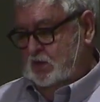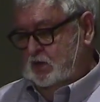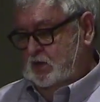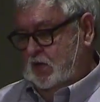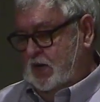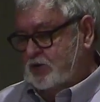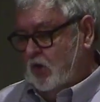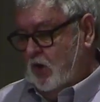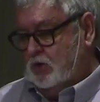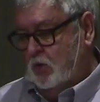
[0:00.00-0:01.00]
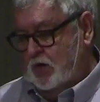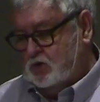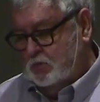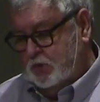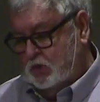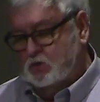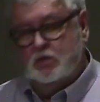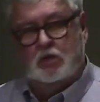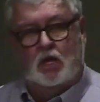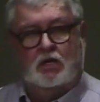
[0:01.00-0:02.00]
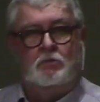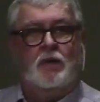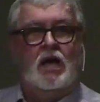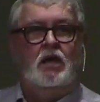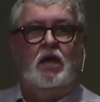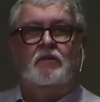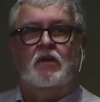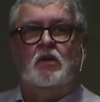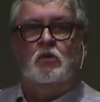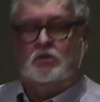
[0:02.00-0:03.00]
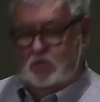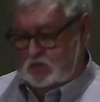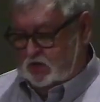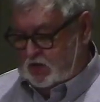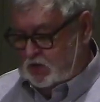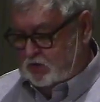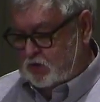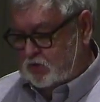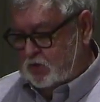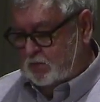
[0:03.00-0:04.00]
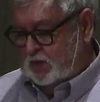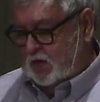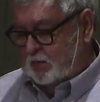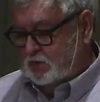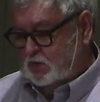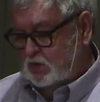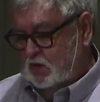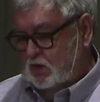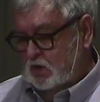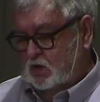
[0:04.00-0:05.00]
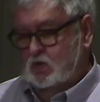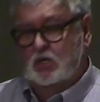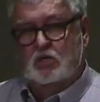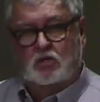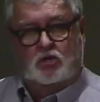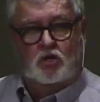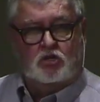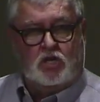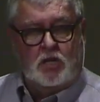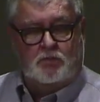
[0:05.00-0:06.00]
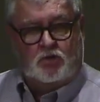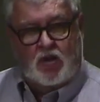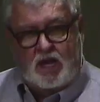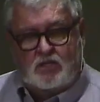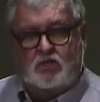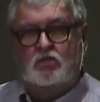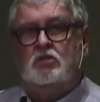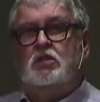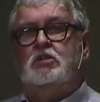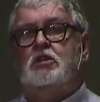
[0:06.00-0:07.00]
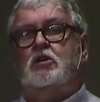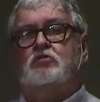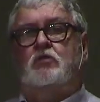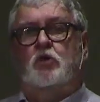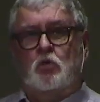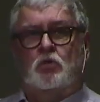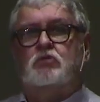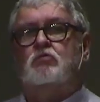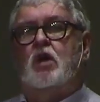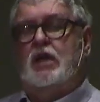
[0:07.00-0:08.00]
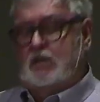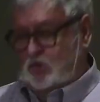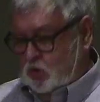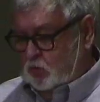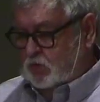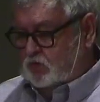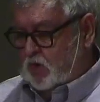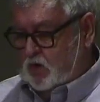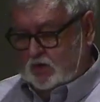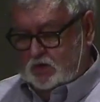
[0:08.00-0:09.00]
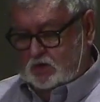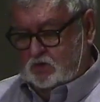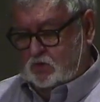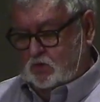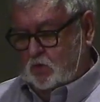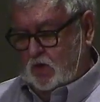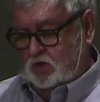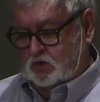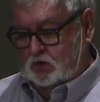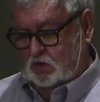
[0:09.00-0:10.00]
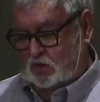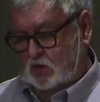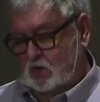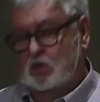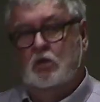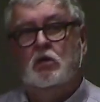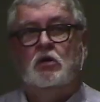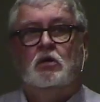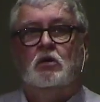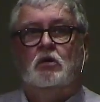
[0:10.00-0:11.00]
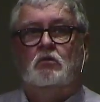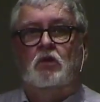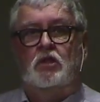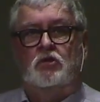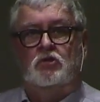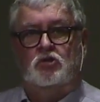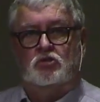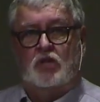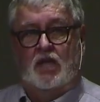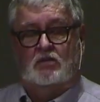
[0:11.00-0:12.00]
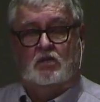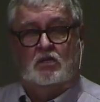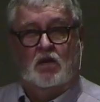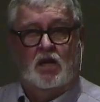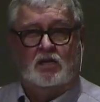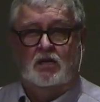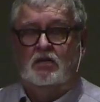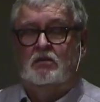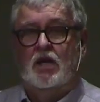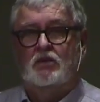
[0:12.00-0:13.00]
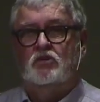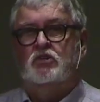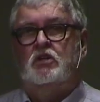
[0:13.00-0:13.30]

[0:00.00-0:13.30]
And that's a hard question because it, in my life, I know it's, it's easier sometimes to just keep chasing the details of who was right and who was wrong in this situation rather than just asking God, can I just get